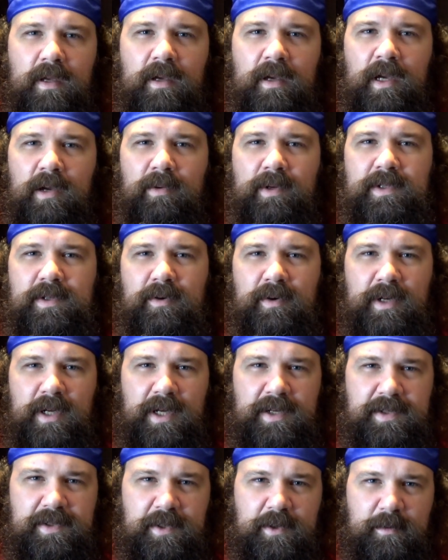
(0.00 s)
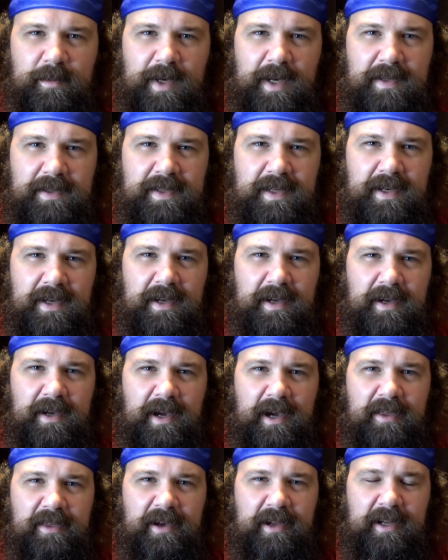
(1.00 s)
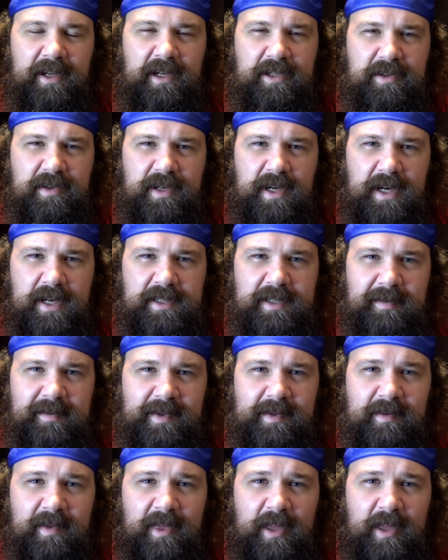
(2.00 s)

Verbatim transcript: Hey, what's going on, soulmates? I thought I'd hit you guys up with some